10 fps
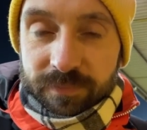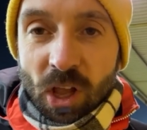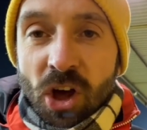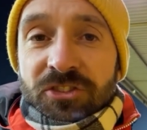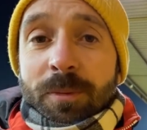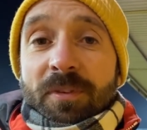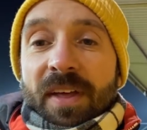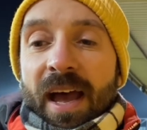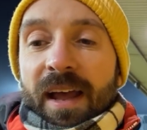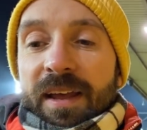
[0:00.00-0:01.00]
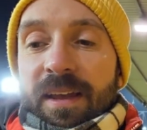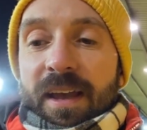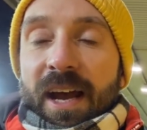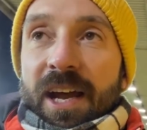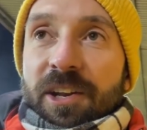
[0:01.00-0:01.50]
top of
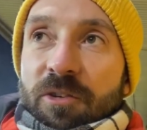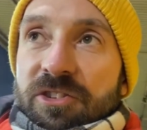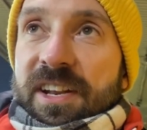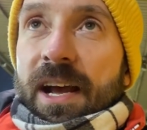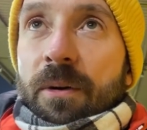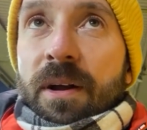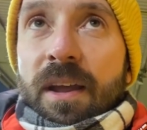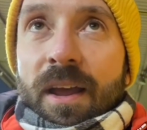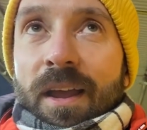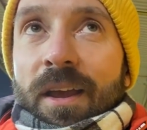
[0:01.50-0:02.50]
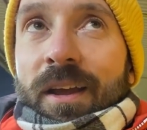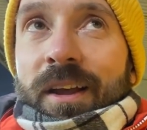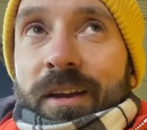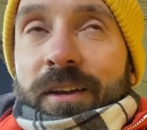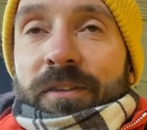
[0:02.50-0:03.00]
that, Norwich now
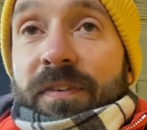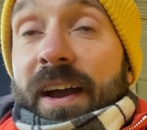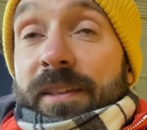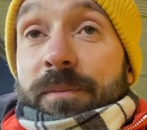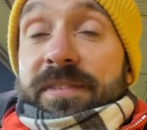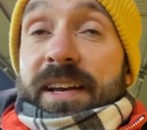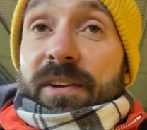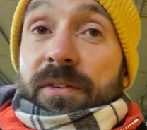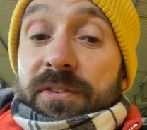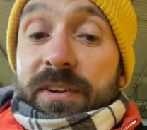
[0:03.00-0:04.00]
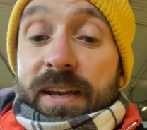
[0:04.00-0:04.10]
find themselves